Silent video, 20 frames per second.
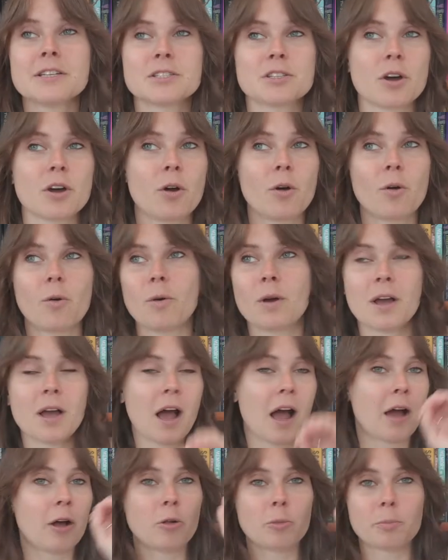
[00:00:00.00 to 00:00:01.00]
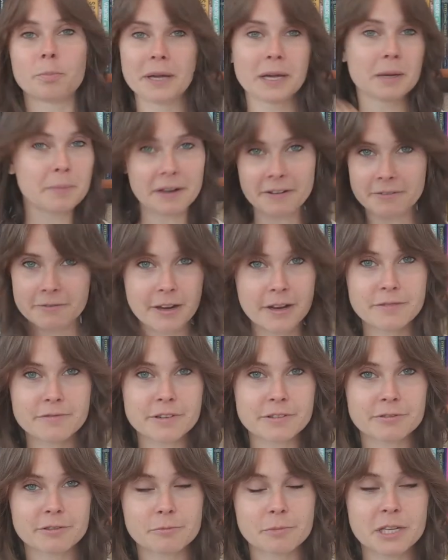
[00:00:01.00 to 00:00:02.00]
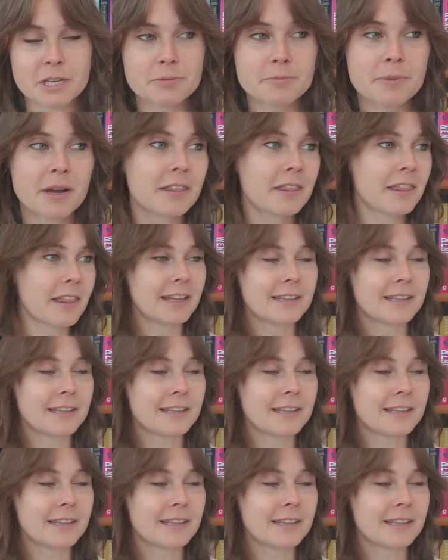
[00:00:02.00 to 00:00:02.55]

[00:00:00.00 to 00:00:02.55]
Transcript: So I'll pick my favorite from each month